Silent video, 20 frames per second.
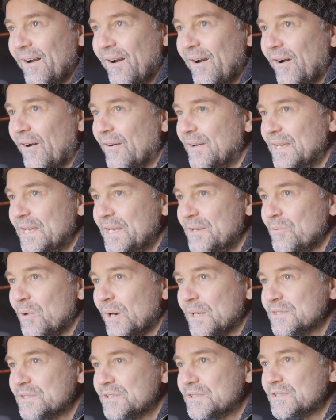Oh, he
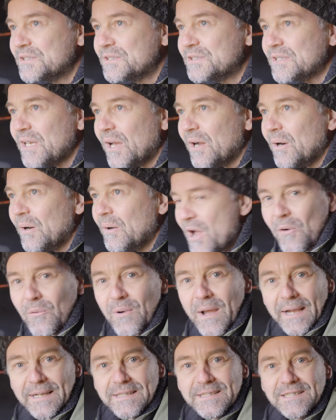was so
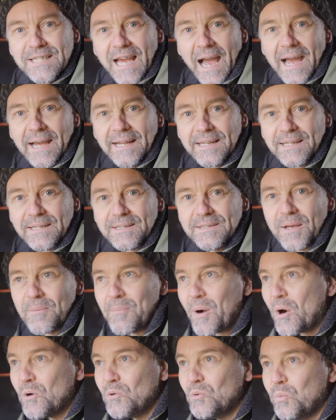excited
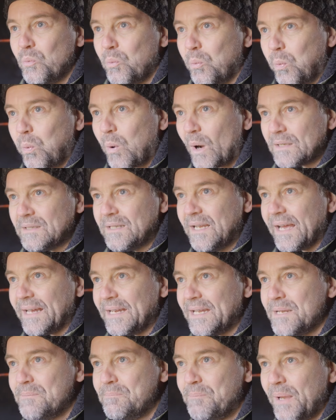about what
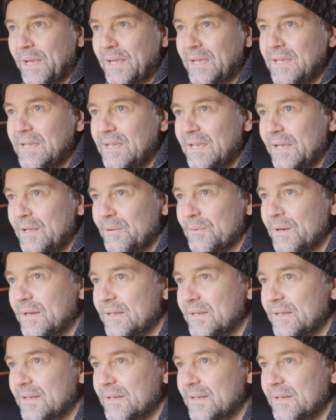can it be? He,